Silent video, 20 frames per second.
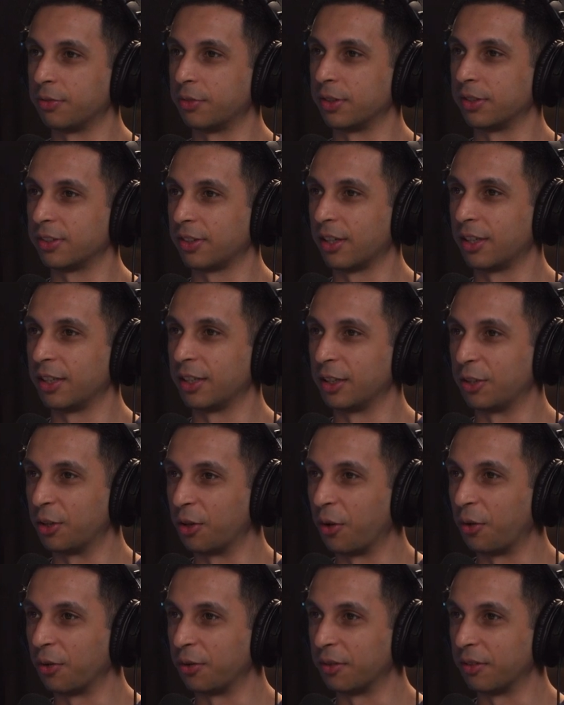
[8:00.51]
for starting your
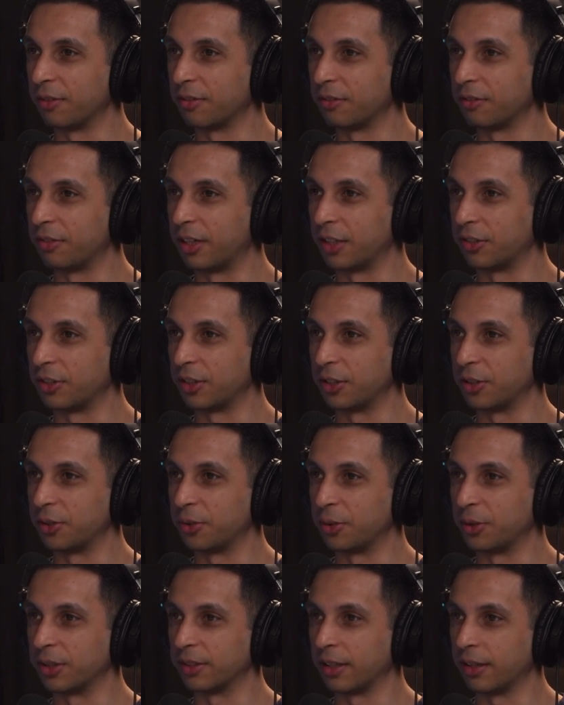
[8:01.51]
own venture too?
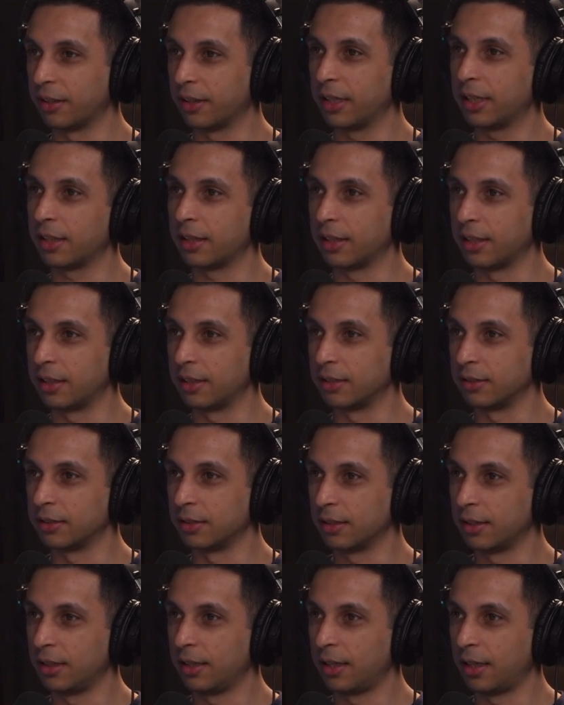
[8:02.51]
Because I think there's
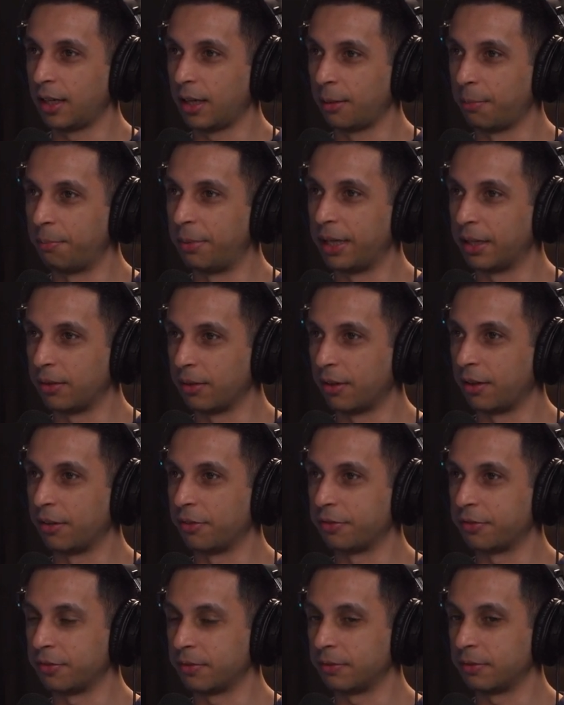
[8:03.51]
a bit
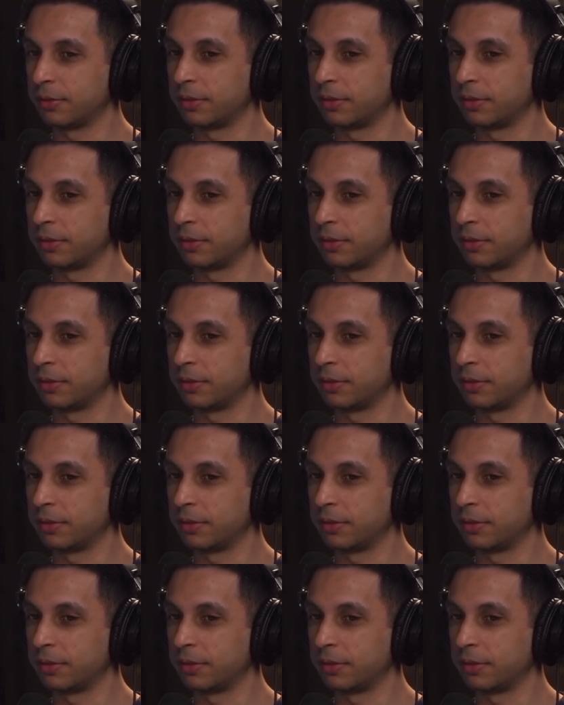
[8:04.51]
of